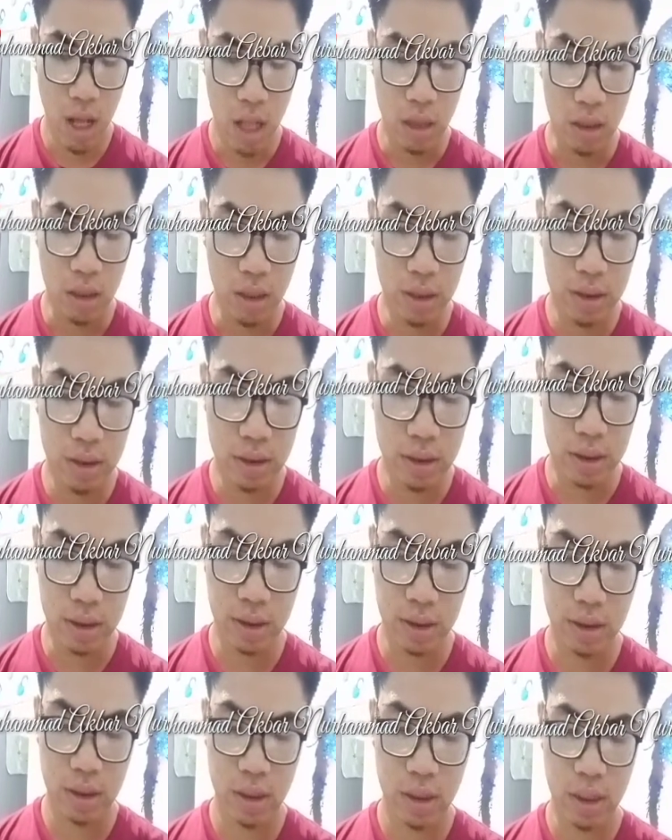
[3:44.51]

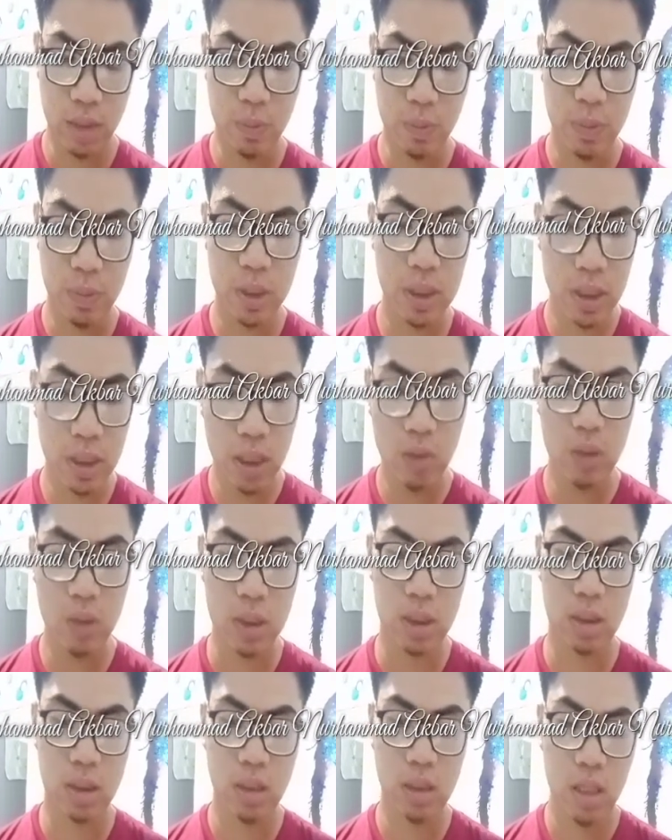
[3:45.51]
Learners, the first
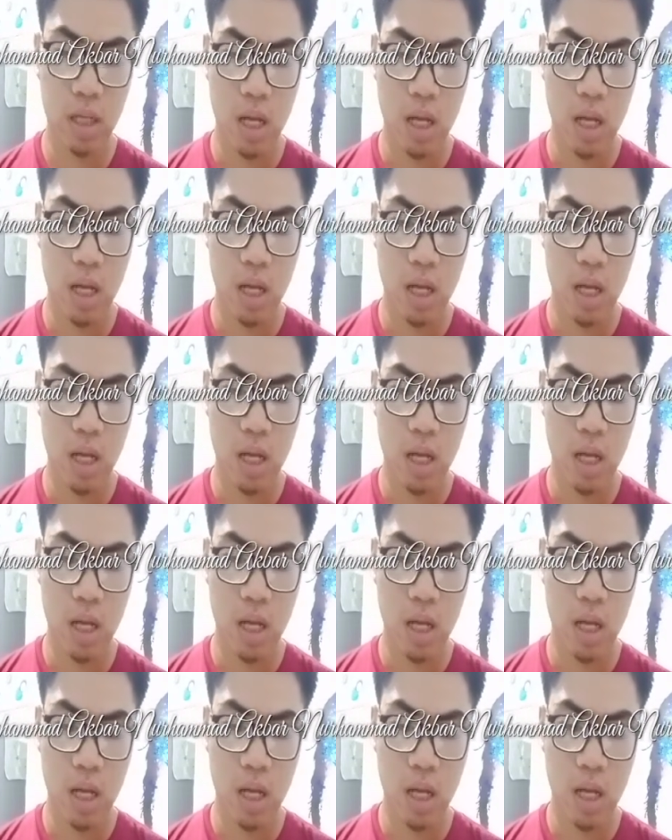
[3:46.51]
language,